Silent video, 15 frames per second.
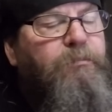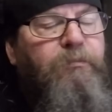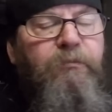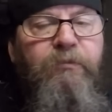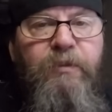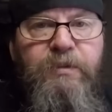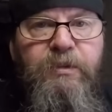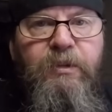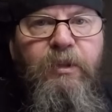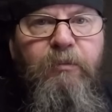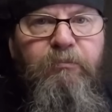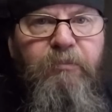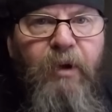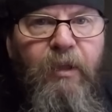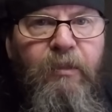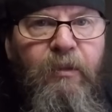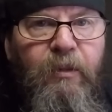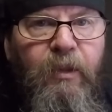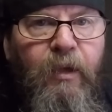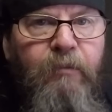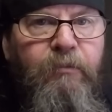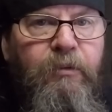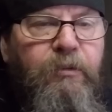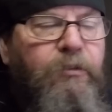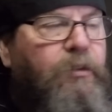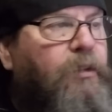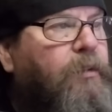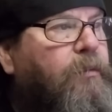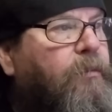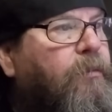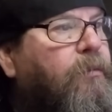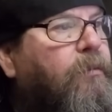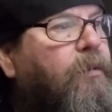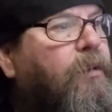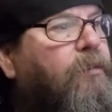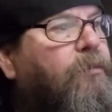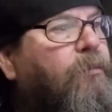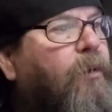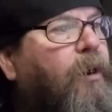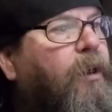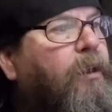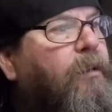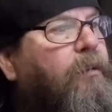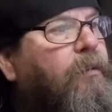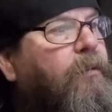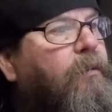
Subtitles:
physically bend the lever till it's right.